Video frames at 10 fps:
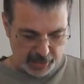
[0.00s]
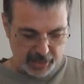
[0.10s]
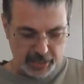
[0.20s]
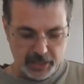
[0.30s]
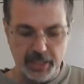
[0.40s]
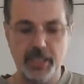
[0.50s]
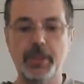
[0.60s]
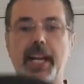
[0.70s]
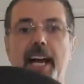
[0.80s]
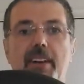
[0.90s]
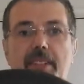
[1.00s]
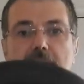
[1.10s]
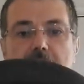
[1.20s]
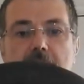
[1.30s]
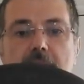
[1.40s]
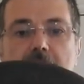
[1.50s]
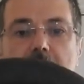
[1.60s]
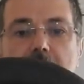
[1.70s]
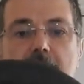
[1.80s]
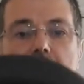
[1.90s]
So there we have it.
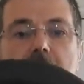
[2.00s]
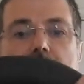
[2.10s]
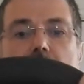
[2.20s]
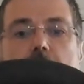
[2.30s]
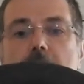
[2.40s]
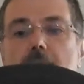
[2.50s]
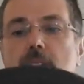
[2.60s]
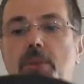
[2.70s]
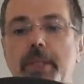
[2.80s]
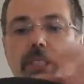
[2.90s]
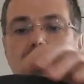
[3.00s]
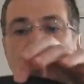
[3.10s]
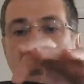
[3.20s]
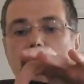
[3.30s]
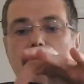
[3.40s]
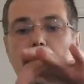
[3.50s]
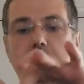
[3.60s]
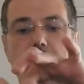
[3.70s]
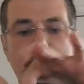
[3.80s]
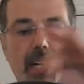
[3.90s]
So I'm going to twist this and I'll put
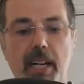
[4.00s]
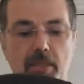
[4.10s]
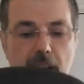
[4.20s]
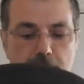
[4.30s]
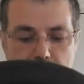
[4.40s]
the tie wraps